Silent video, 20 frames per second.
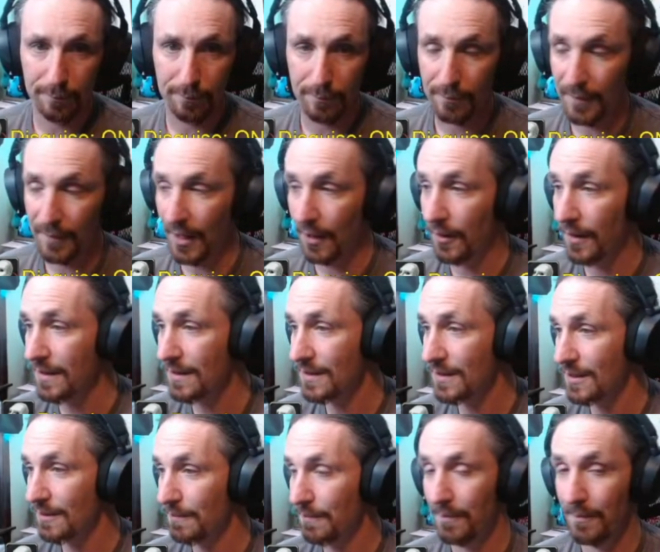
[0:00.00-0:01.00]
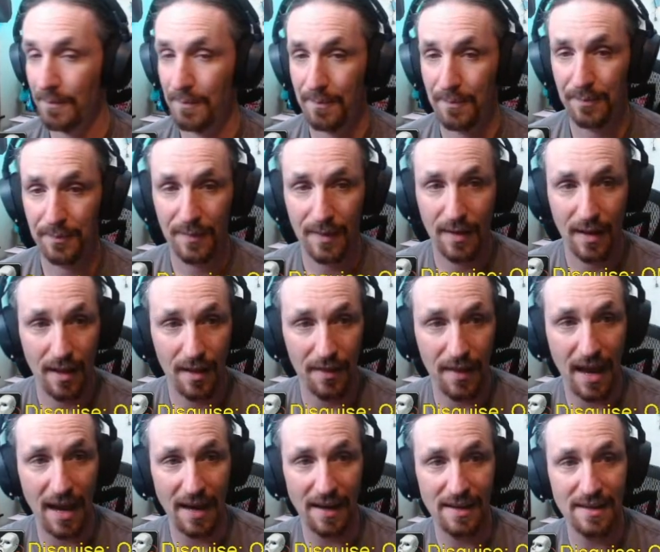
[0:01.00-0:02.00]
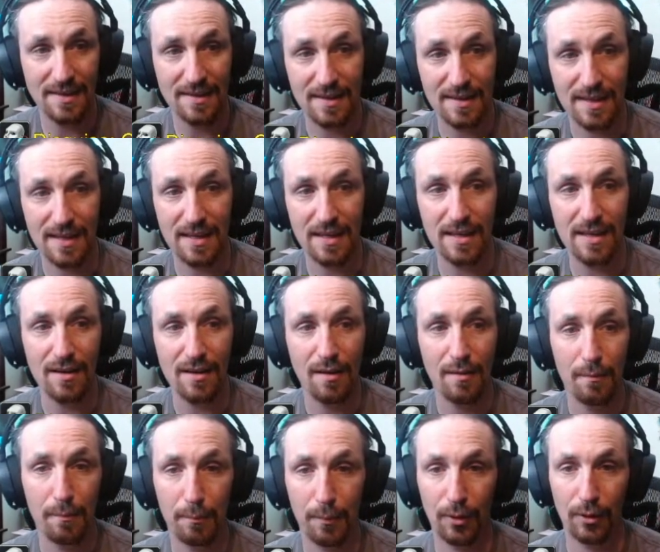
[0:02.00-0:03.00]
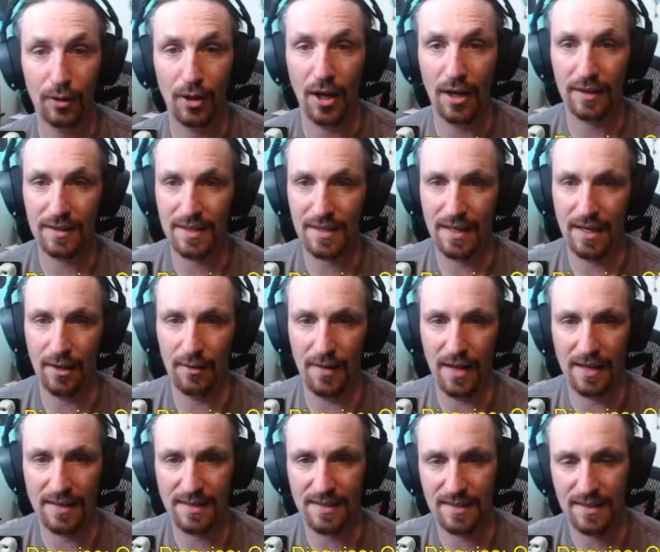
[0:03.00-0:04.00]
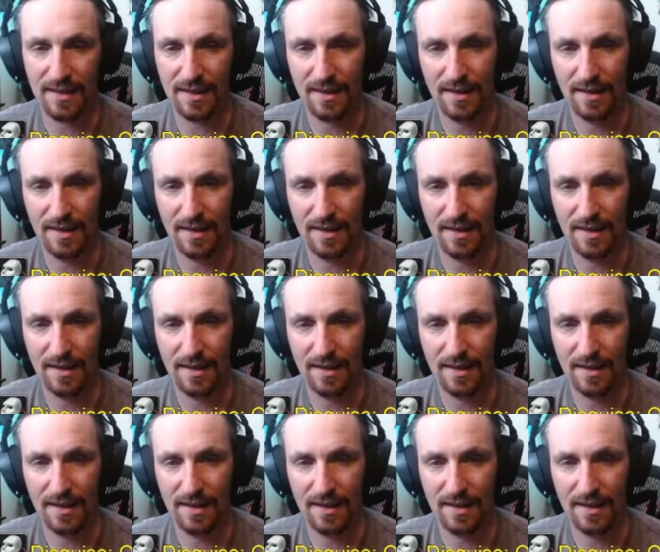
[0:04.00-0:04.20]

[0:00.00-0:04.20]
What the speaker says: There it is. That is the Murloc scale. That's...